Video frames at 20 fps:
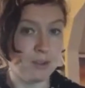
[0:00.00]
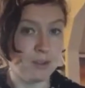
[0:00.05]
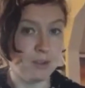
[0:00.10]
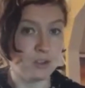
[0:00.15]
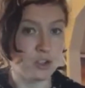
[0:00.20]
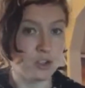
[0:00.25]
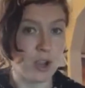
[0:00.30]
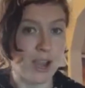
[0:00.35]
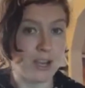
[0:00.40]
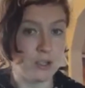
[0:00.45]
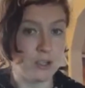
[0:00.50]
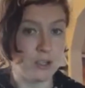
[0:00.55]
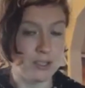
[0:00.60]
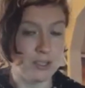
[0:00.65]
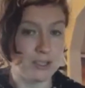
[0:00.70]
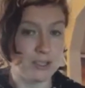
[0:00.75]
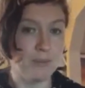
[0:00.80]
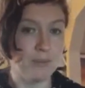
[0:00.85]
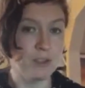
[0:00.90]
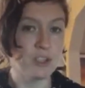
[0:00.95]
trying to
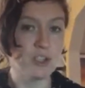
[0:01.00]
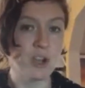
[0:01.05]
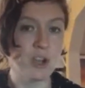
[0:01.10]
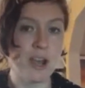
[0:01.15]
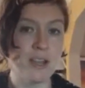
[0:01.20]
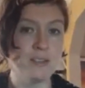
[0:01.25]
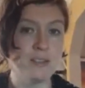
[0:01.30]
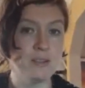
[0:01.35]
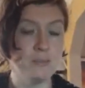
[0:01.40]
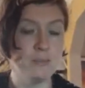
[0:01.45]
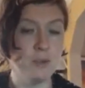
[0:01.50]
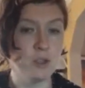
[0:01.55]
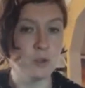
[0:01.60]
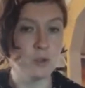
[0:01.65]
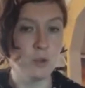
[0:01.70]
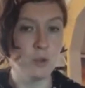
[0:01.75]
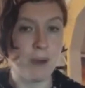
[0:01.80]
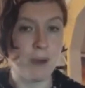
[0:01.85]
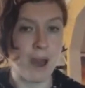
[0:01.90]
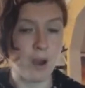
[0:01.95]
establish trust,
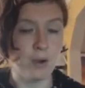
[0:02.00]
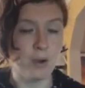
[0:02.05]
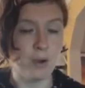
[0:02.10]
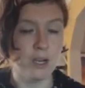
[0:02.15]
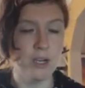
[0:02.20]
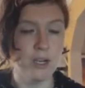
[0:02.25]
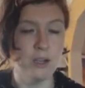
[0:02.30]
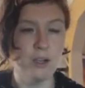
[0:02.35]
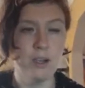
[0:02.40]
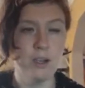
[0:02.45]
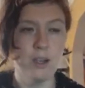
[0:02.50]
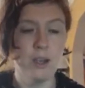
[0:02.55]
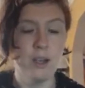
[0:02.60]
mutual power,